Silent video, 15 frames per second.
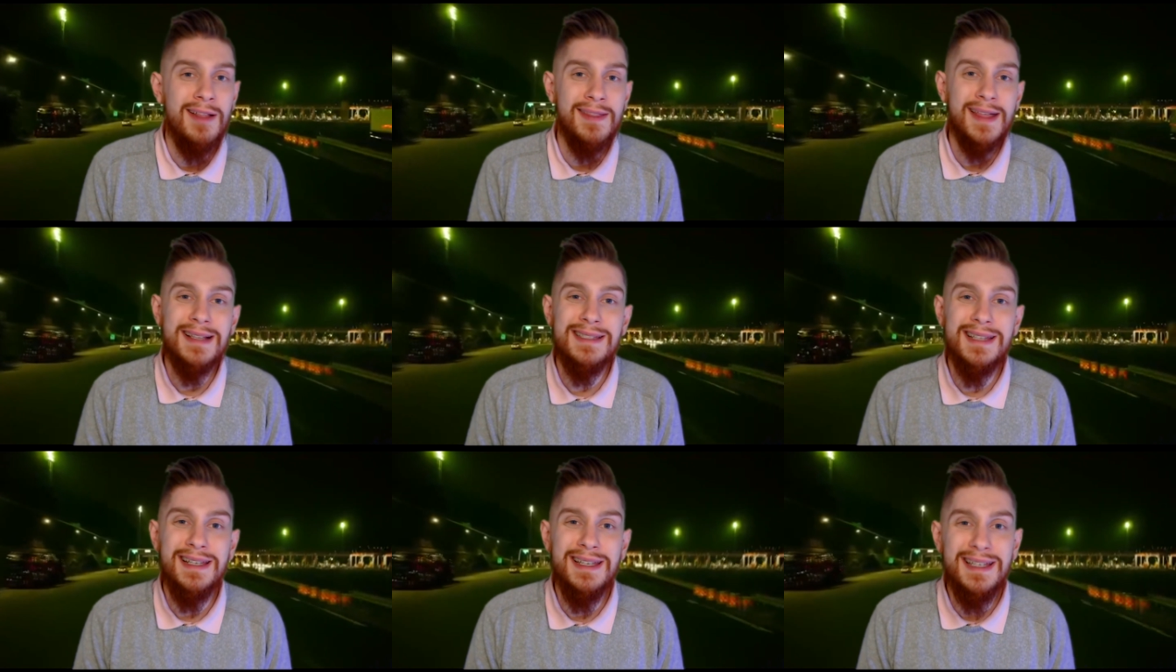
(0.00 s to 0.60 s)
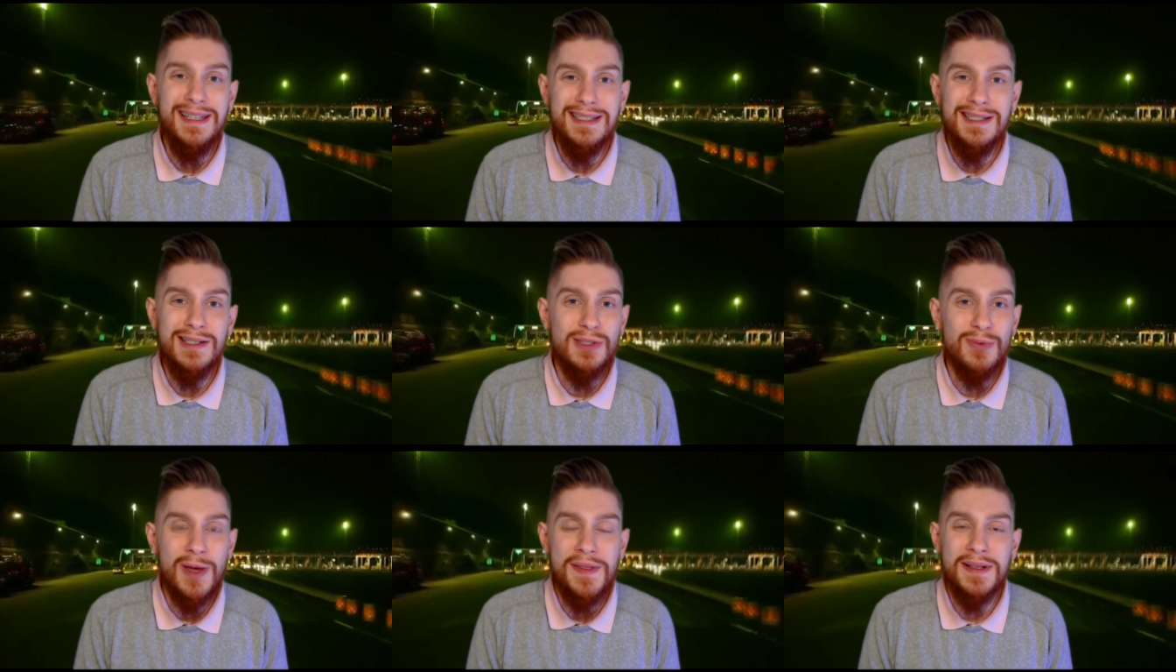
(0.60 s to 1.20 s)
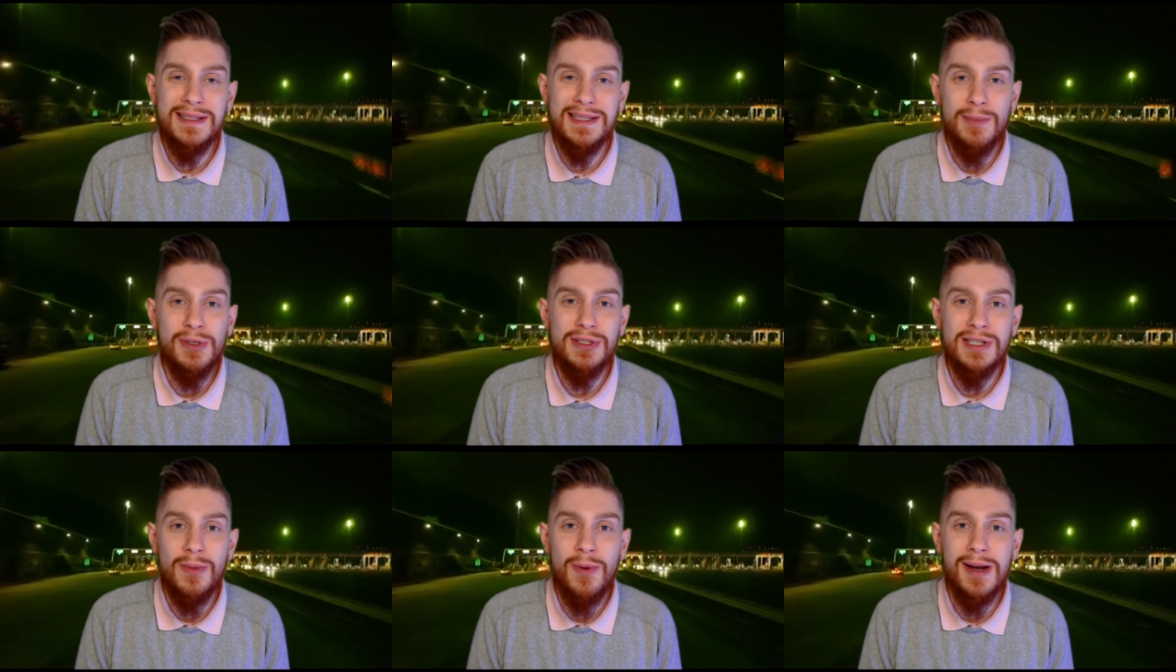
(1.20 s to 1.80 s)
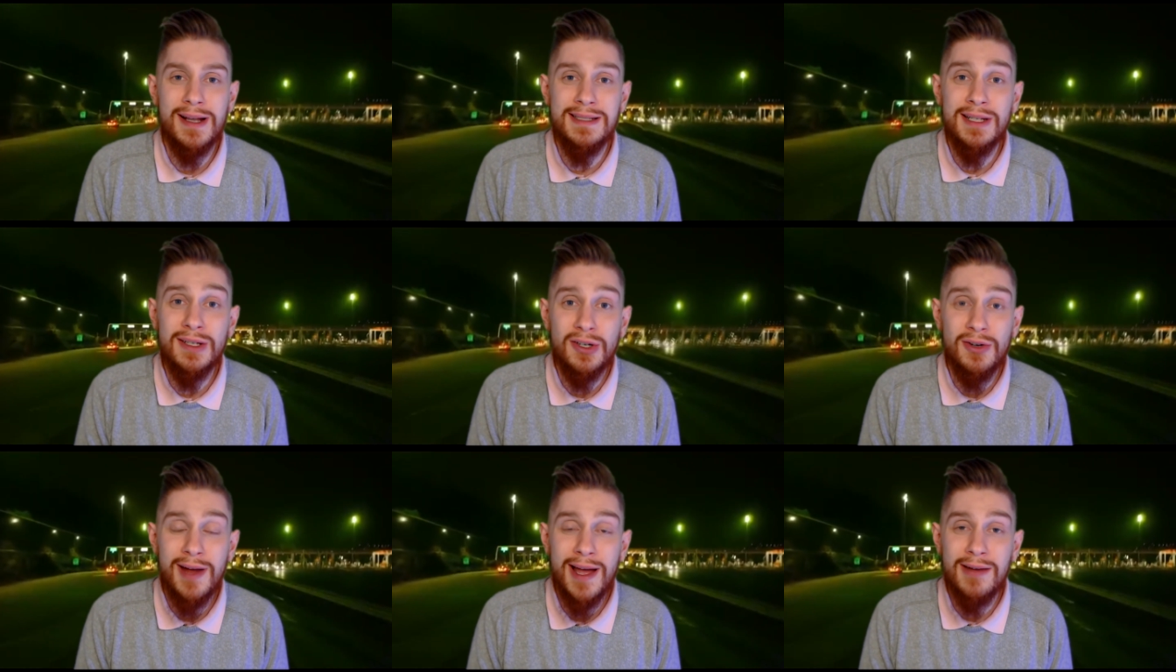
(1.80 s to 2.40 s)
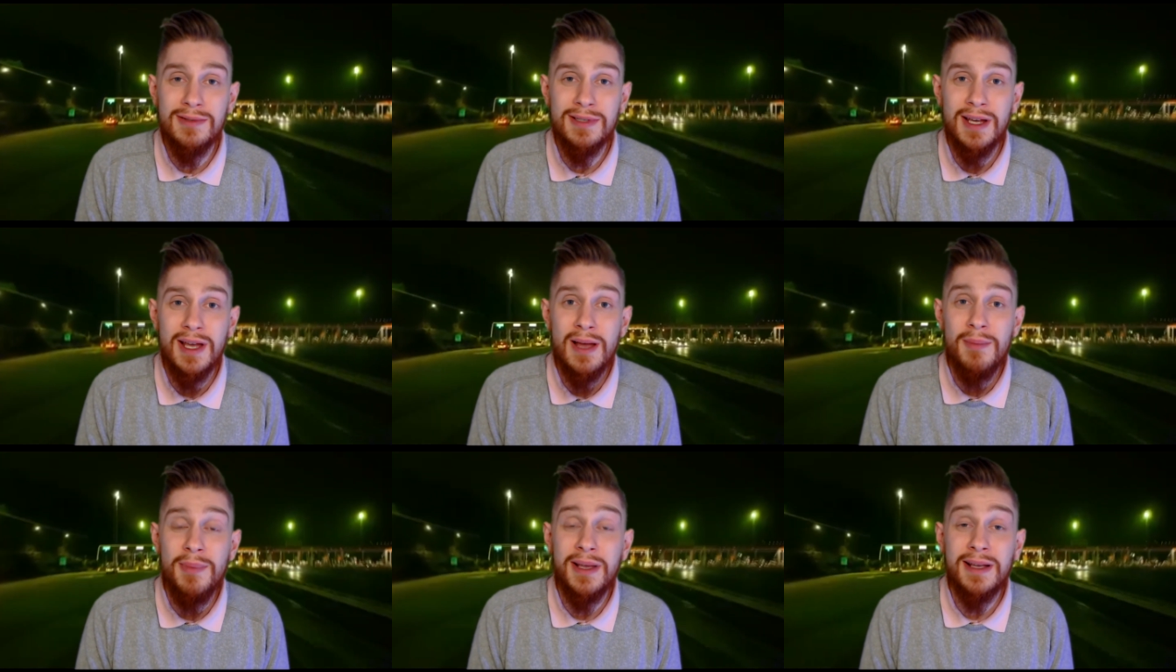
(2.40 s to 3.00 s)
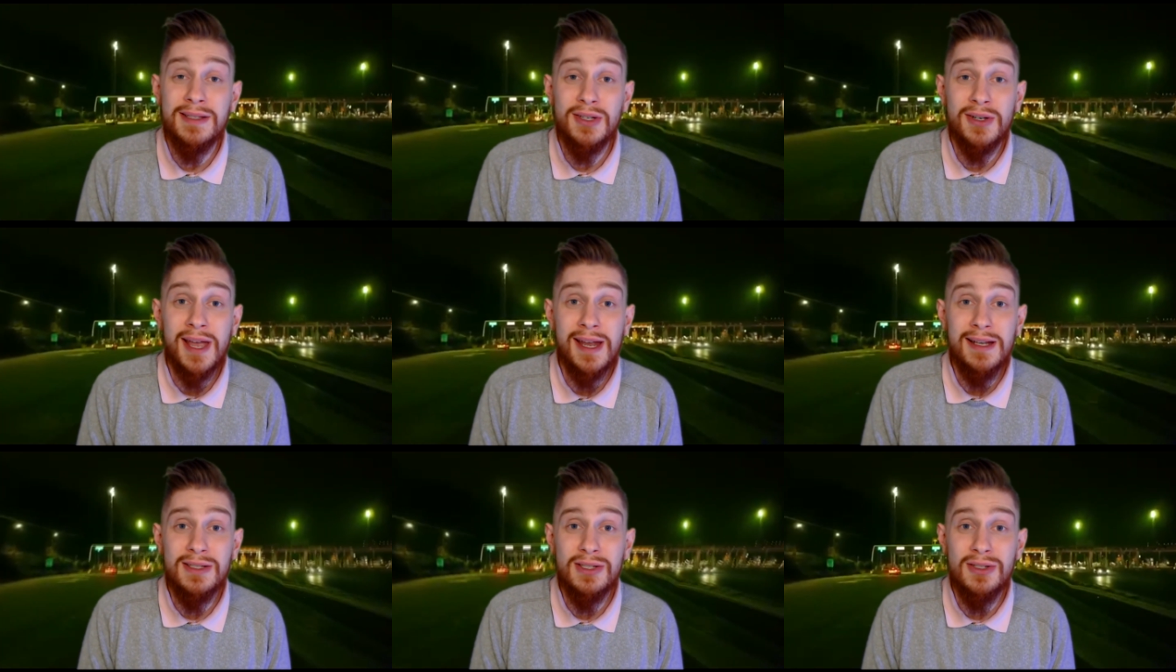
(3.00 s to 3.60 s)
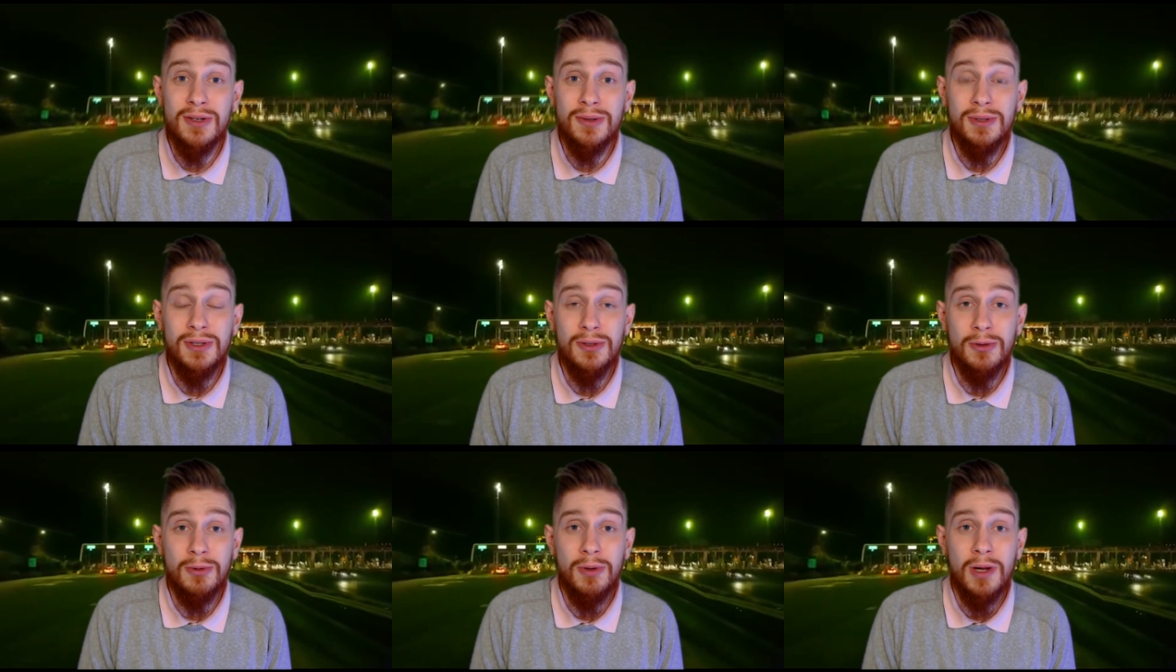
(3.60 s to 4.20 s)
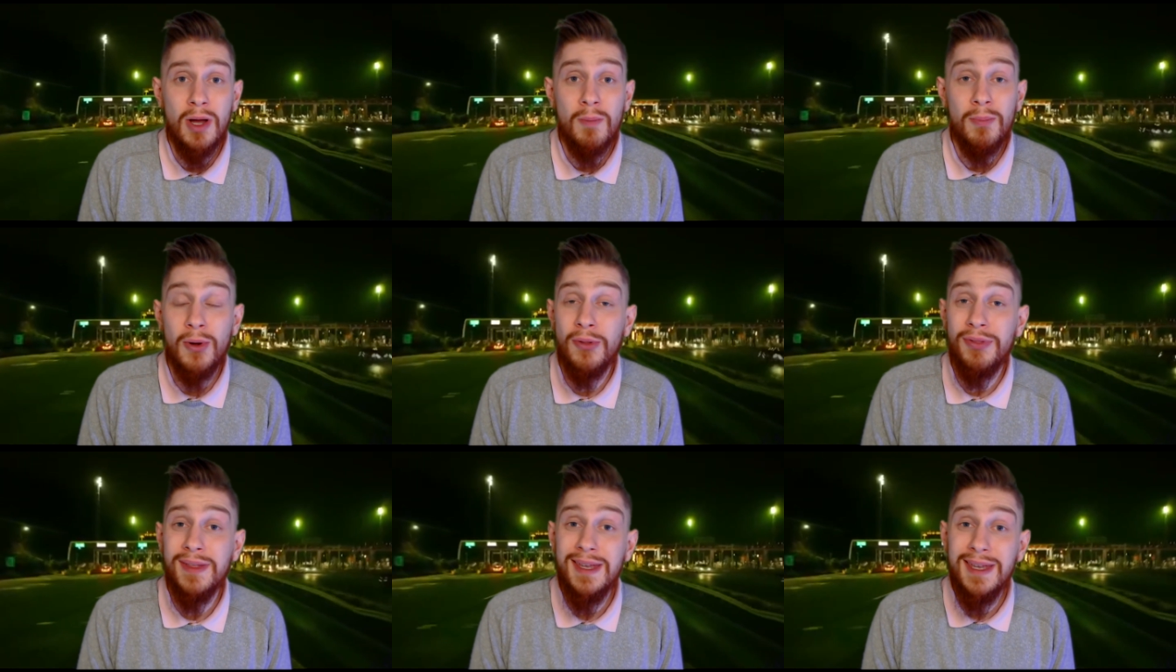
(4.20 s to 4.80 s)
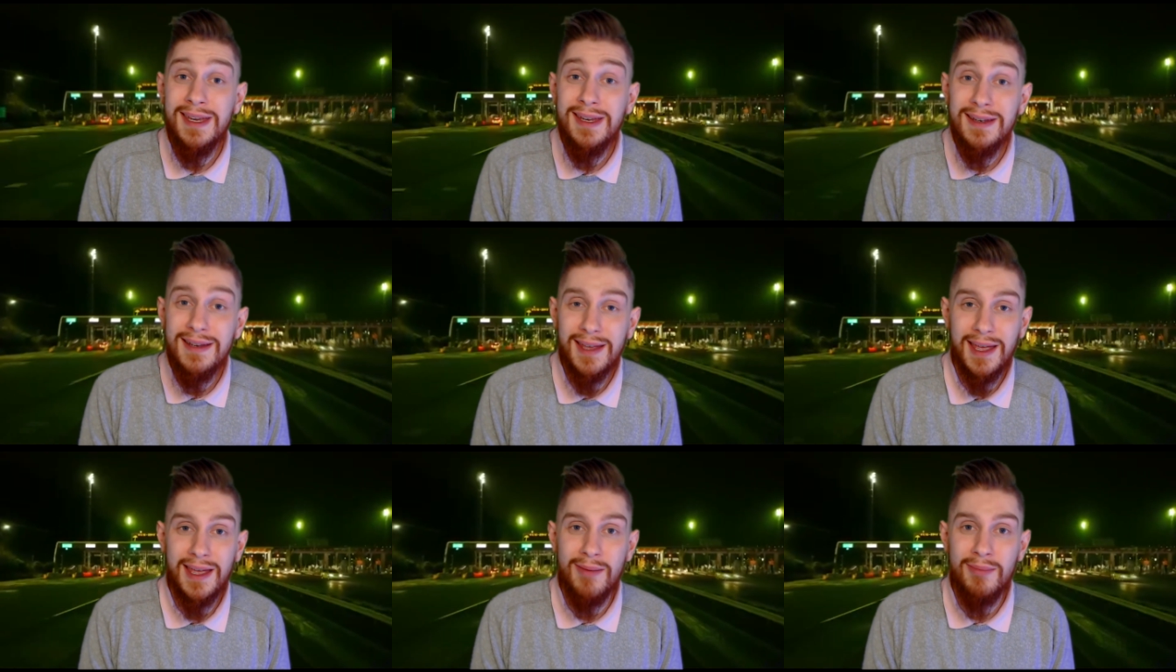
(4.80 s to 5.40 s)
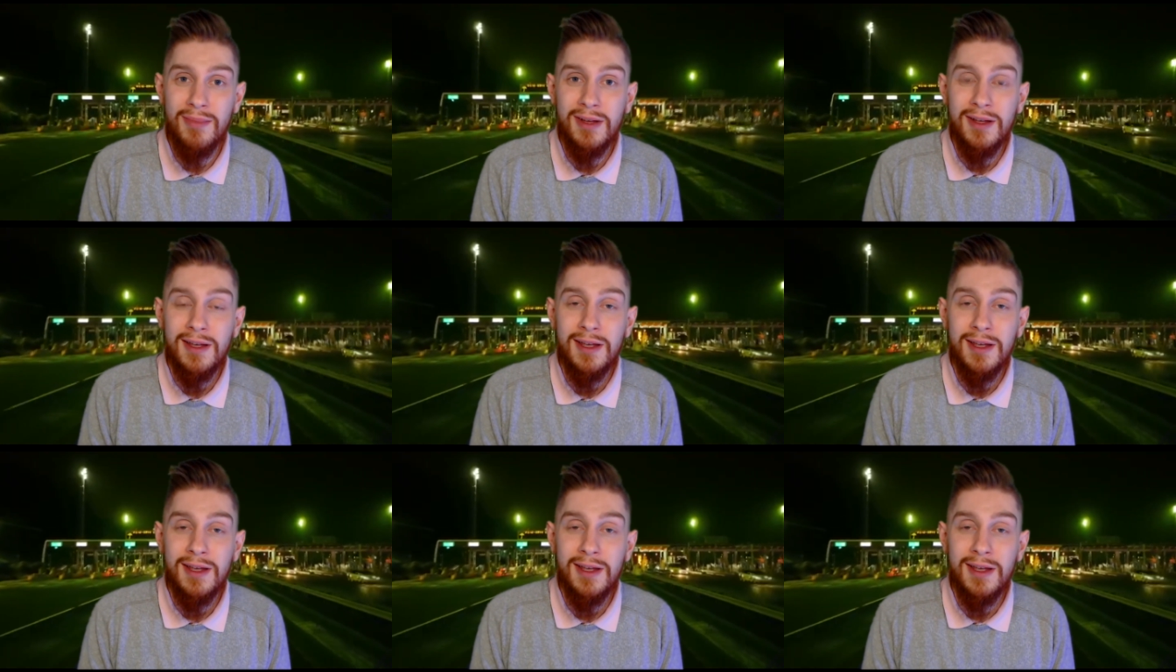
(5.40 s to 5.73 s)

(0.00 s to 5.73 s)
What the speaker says: That's the easiest way that someone's going to want to stick around, because they're getting to know you both in-game,